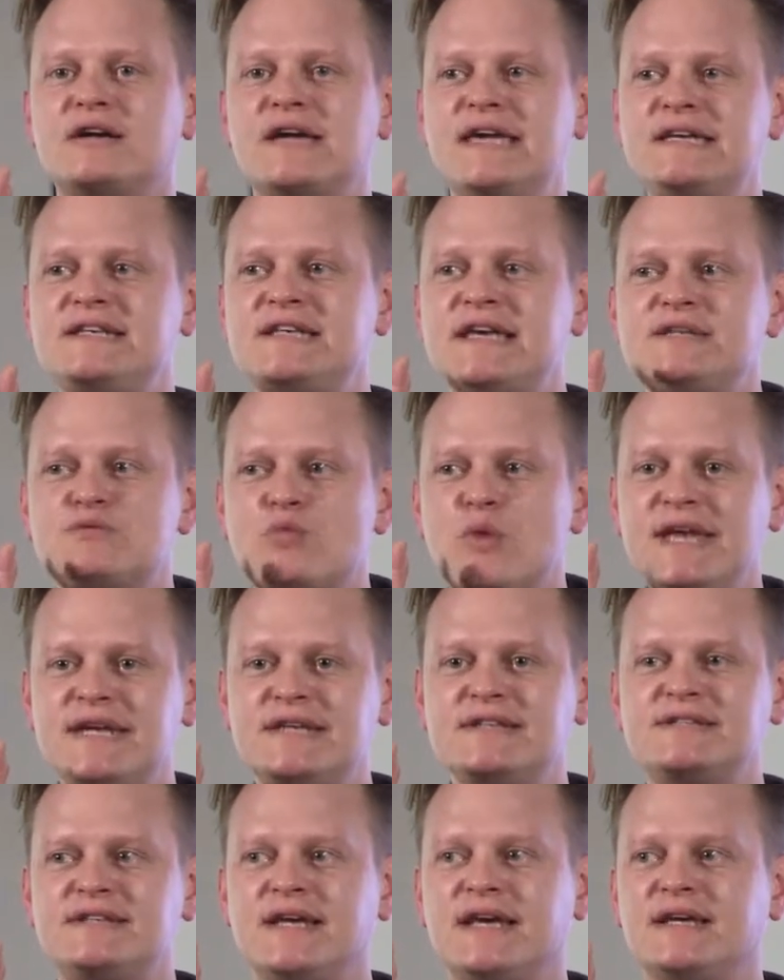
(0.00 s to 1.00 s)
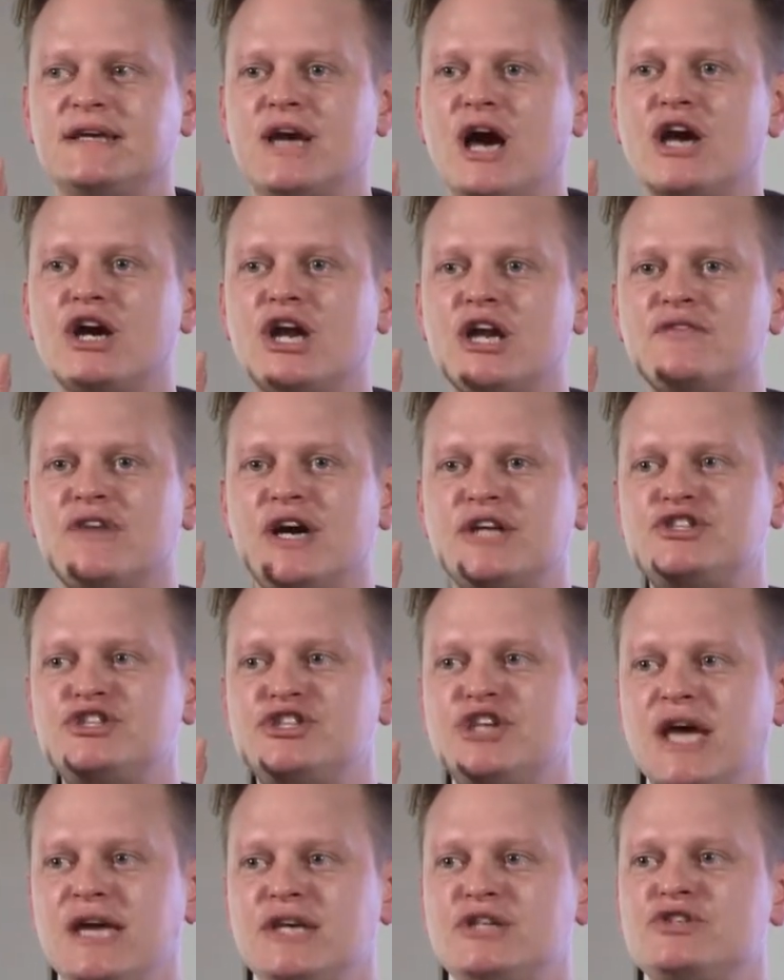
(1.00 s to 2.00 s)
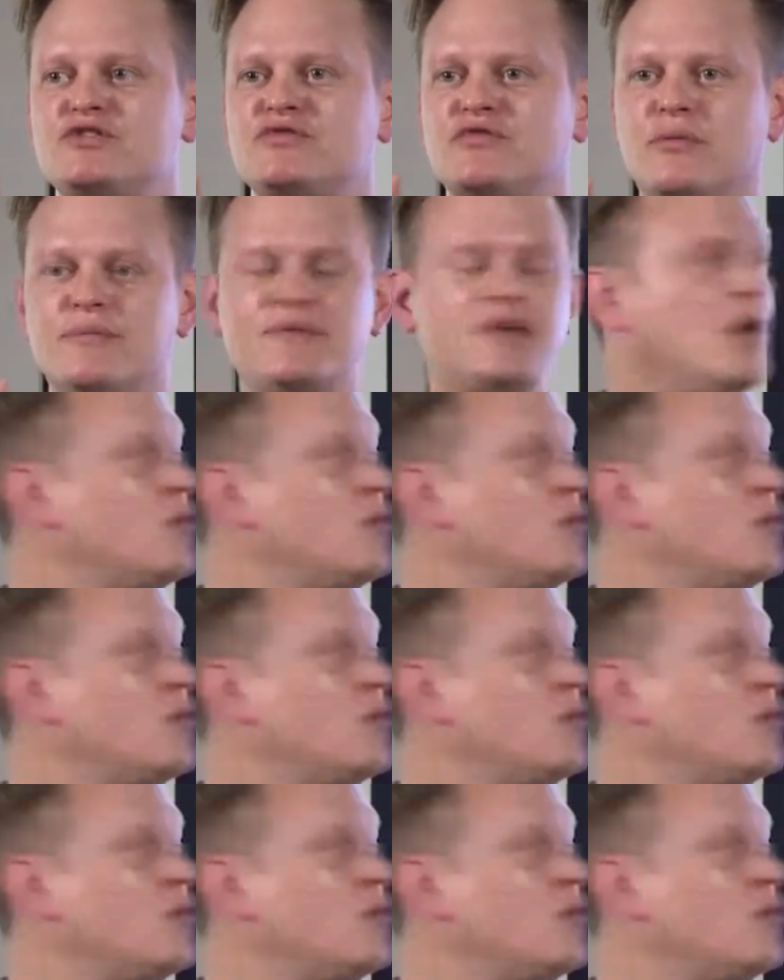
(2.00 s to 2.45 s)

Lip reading: he's witnessing a kind of a change from